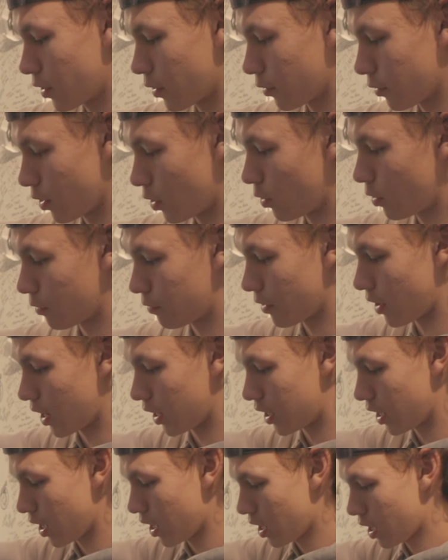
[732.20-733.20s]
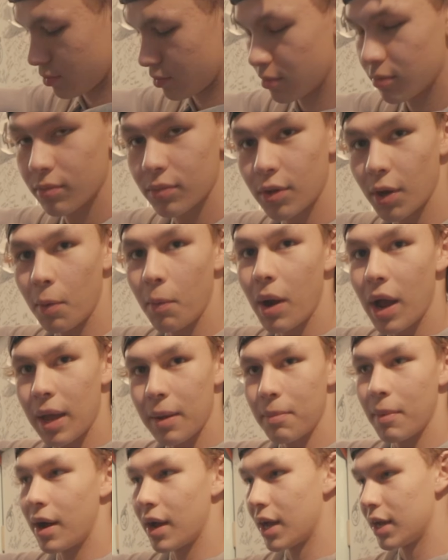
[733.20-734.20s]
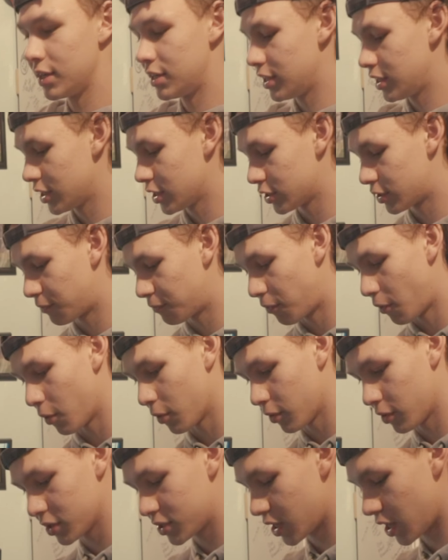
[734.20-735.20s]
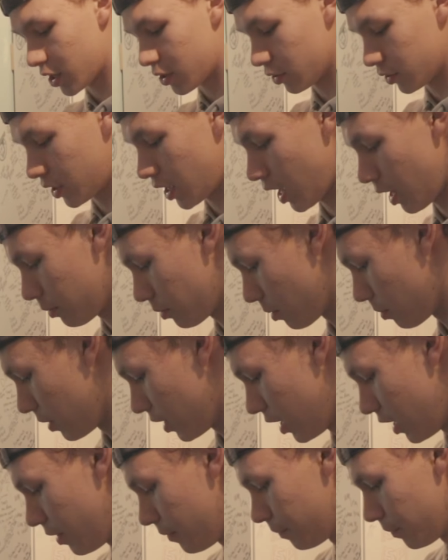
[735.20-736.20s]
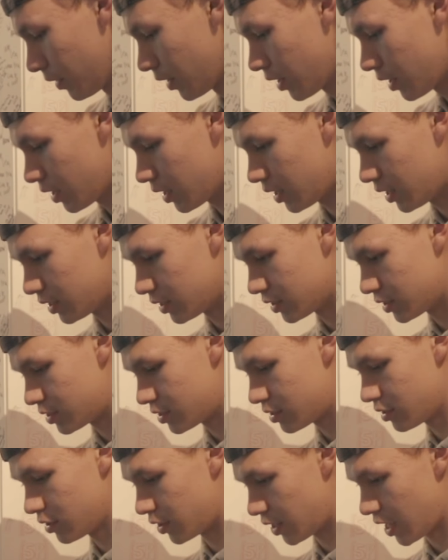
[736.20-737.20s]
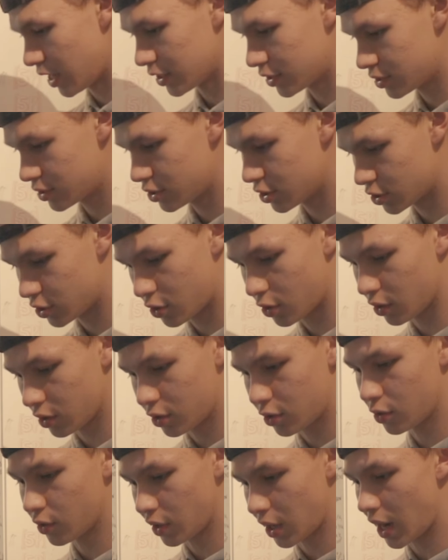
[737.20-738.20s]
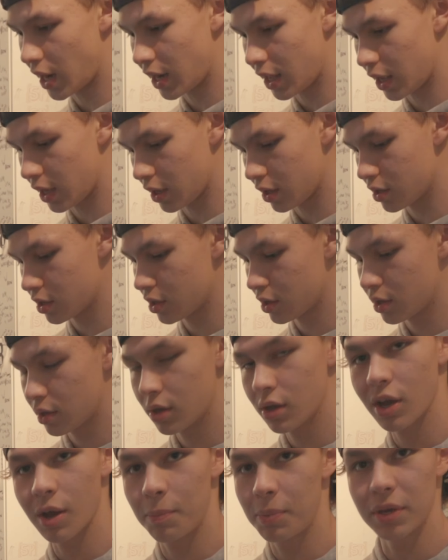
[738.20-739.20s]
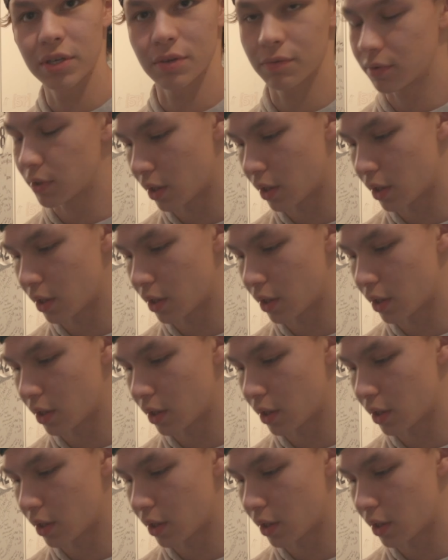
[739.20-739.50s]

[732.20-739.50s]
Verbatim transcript: to the root of like the way my ideas for Recycled came to be, is this, just cr creating a piece of